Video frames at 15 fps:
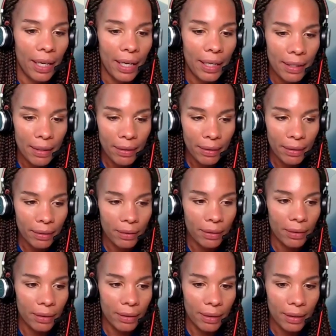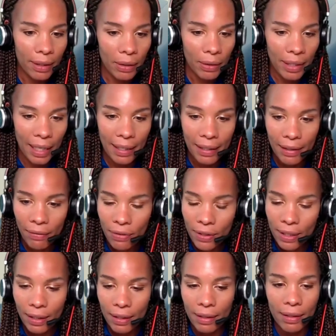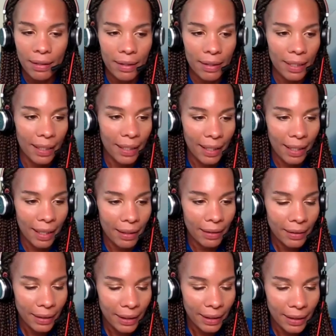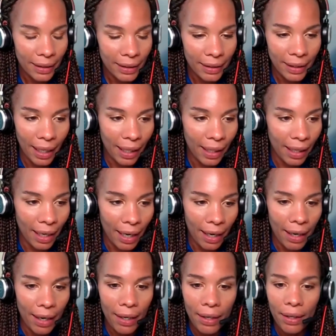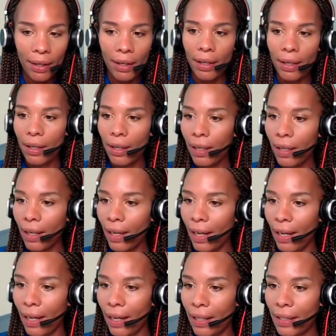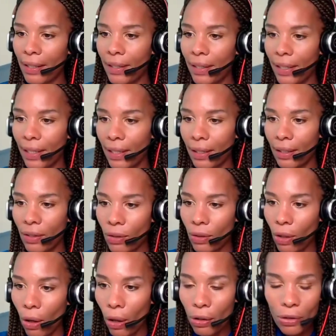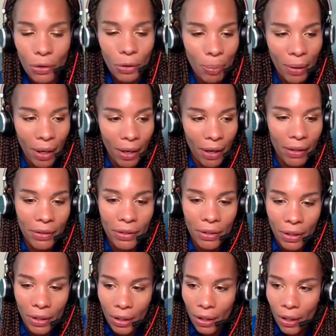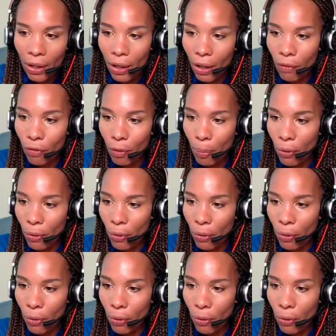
in that lives in Senegal, in Dakar, and he is also part of a